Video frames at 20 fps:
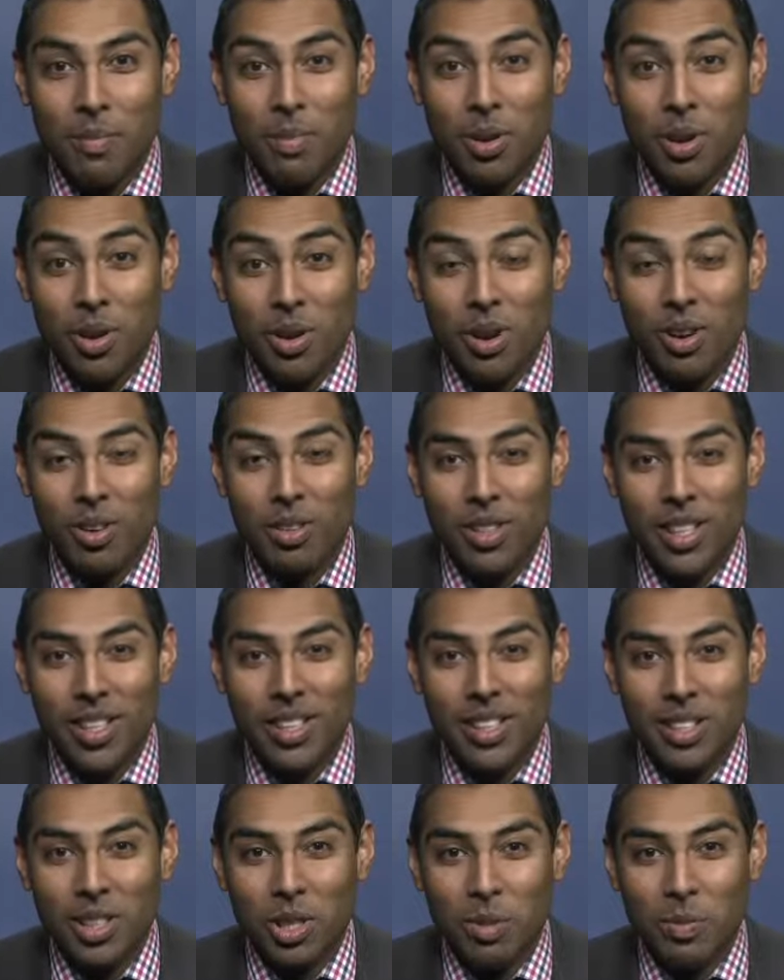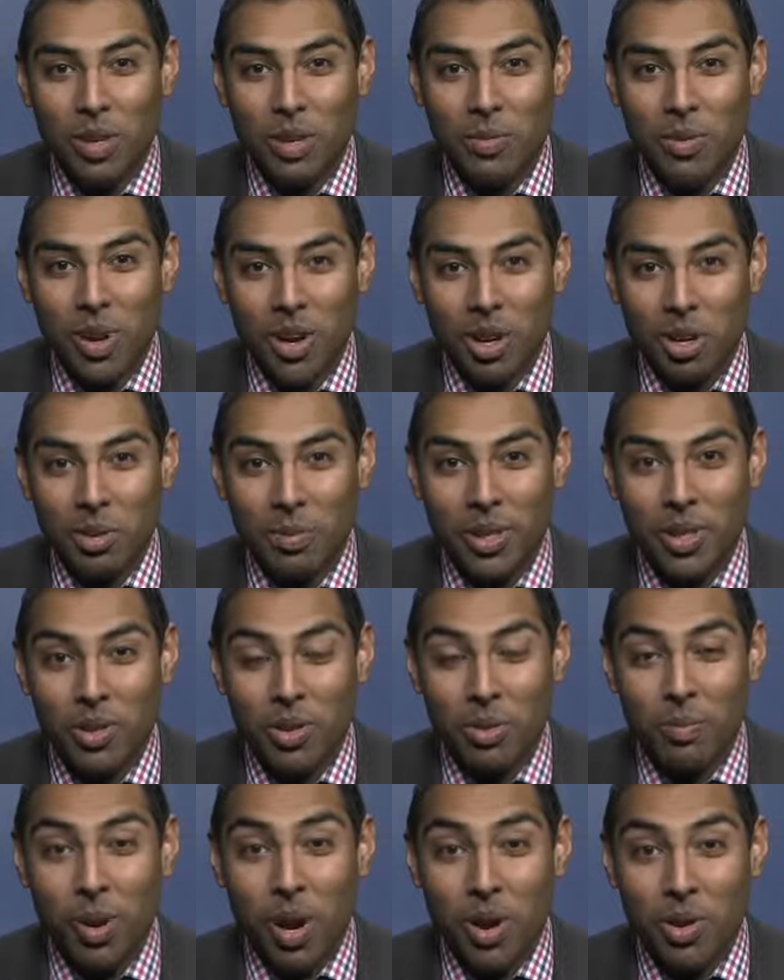Per-oral endoscopic myotomy,
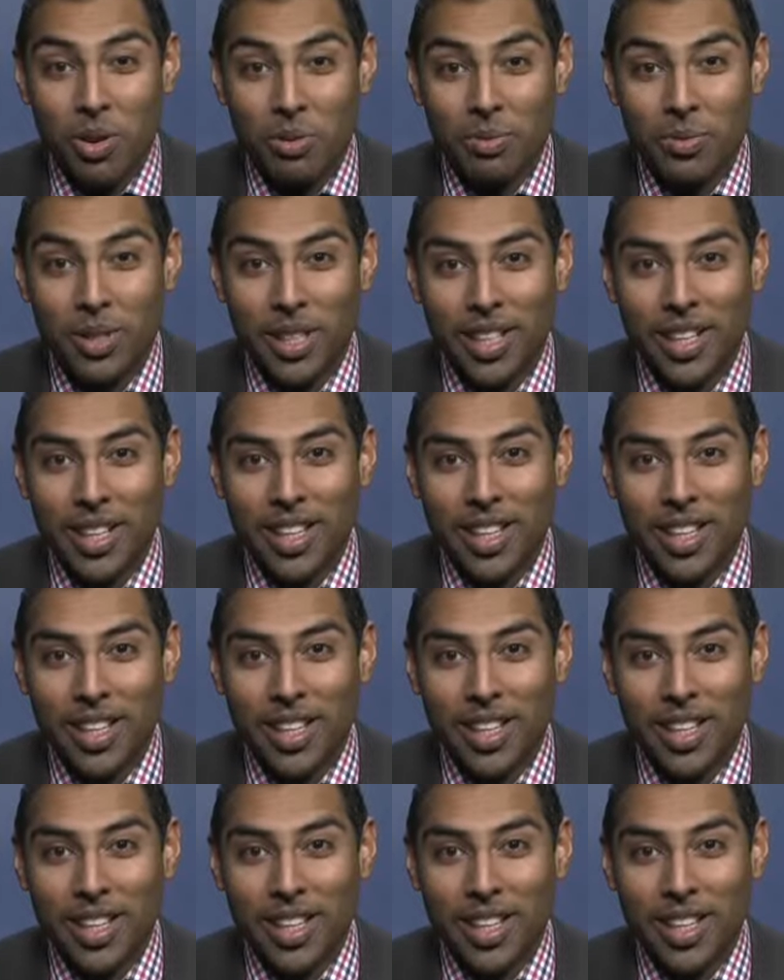or POEM,